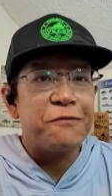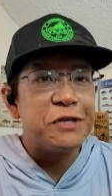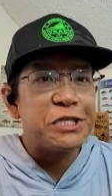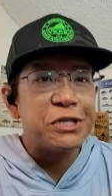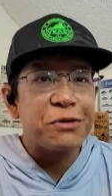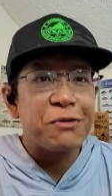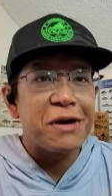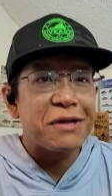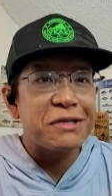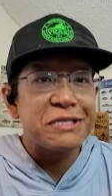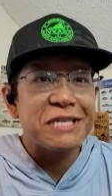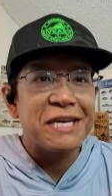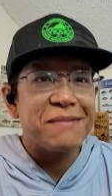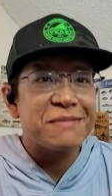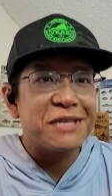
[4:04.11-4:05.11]
fishing around the
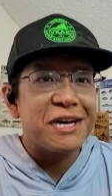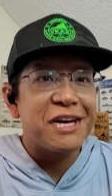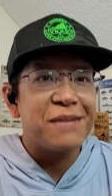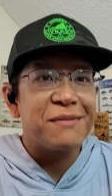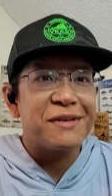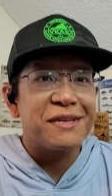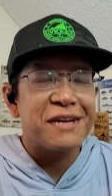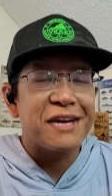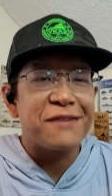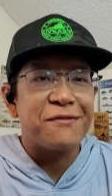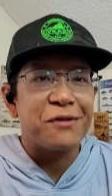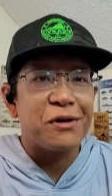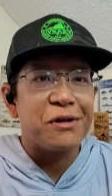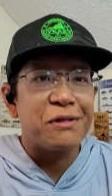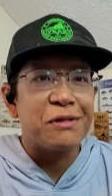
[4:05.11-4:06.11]
same time and kind of
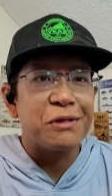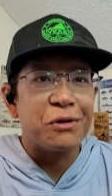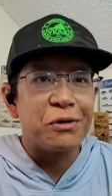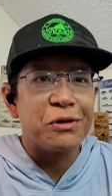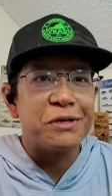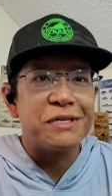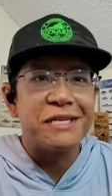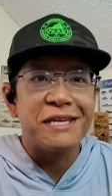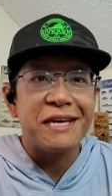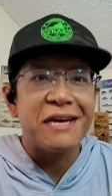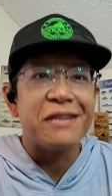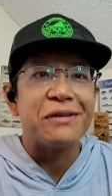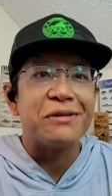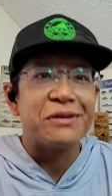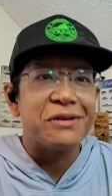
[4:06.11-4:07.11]
all learned
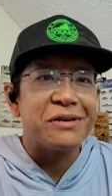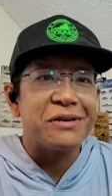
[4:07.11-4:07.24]
together.